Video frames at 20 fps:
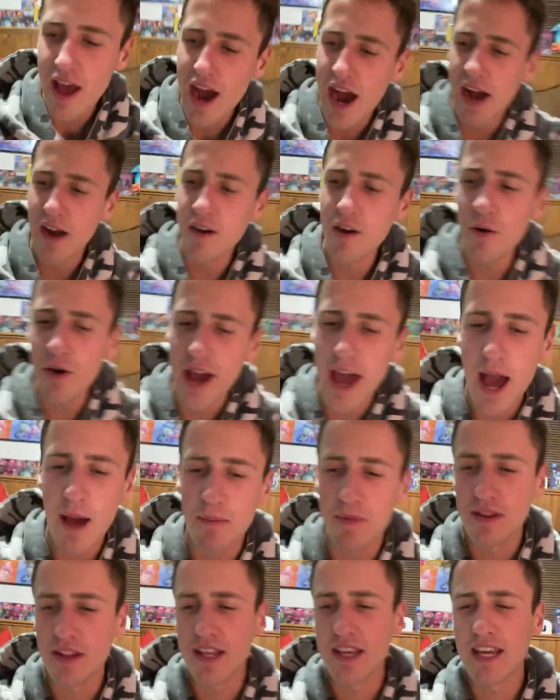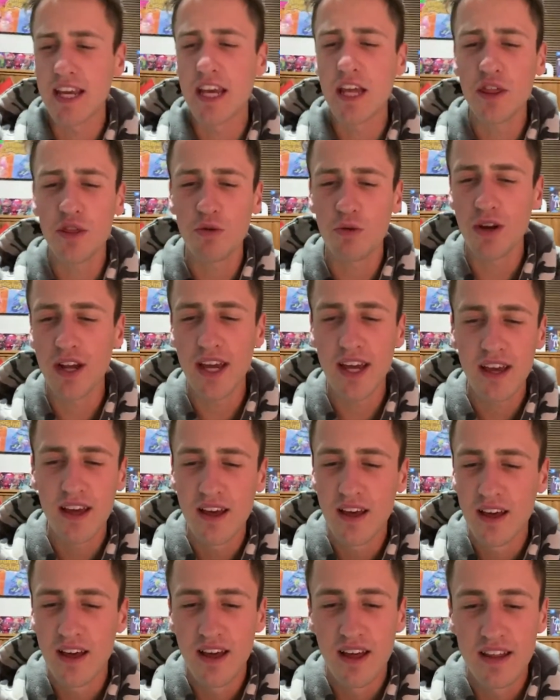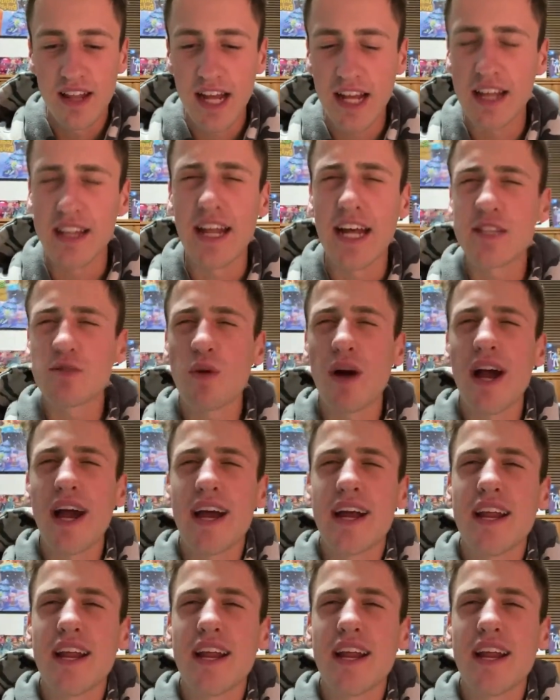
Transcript: I don't know what happened. Like E3, and that's why